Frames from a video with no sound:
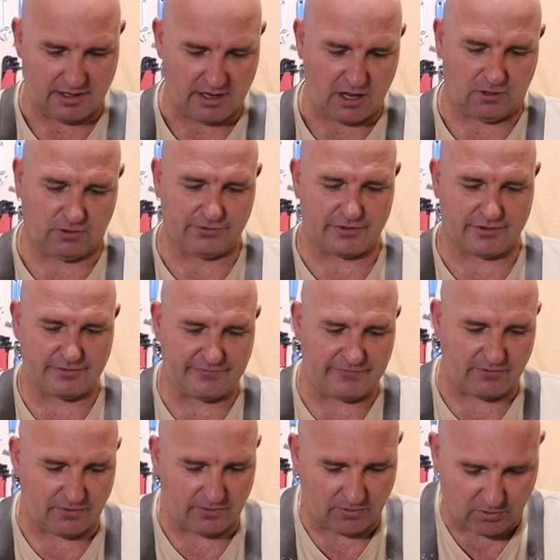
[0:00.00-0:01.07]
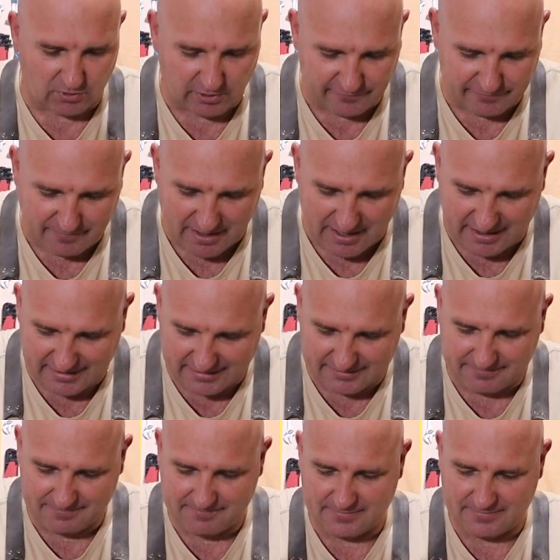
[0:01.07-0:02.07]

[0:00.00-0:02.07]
holder for all of my